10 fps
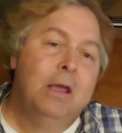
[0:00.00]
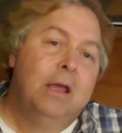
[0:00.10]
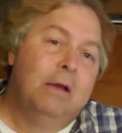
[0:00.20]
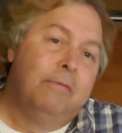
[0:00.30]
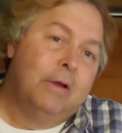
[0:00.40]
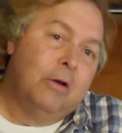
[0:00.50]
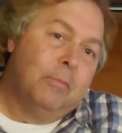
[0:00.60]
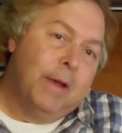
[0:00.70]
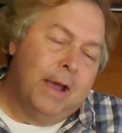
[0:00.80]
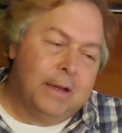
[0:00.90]
If we go
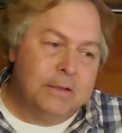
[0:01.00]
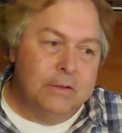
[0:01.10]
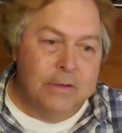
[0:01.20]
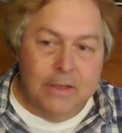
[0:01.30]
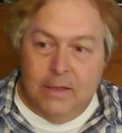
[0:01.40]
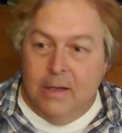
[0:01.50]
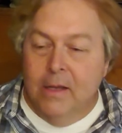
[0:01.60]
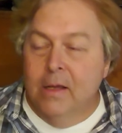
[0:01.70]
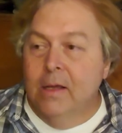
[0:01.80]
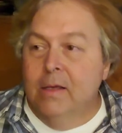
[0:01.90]
back to the
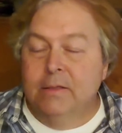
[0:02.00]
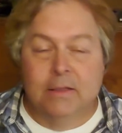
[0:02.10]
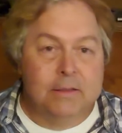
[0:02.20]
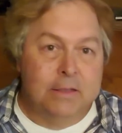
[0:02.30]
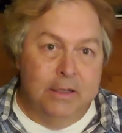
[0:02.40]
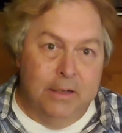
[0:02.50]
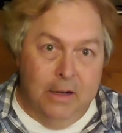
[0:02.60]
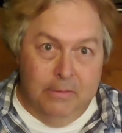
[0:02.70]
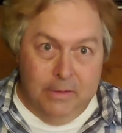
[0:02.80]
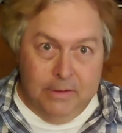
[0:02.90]

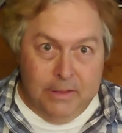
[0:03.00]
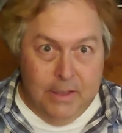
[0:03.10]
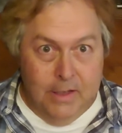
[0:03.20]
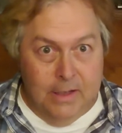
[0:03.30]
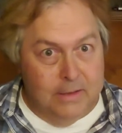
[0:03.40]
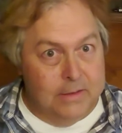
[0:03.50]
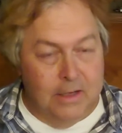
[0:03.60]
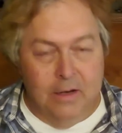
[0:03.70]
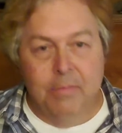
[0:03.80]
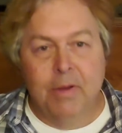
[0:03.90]
1600s, it's
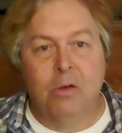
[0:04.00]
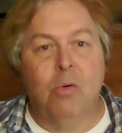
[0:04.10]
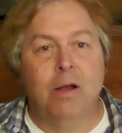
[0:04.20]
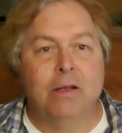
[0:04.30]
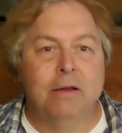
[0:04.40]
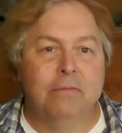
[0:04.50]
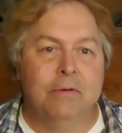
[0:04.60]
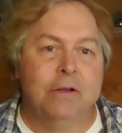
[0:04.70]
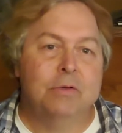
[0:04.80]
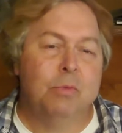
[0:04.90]
going to be quite
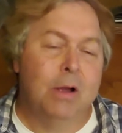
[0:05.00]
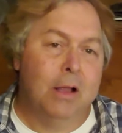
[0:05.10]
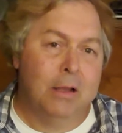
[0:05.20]
different as well.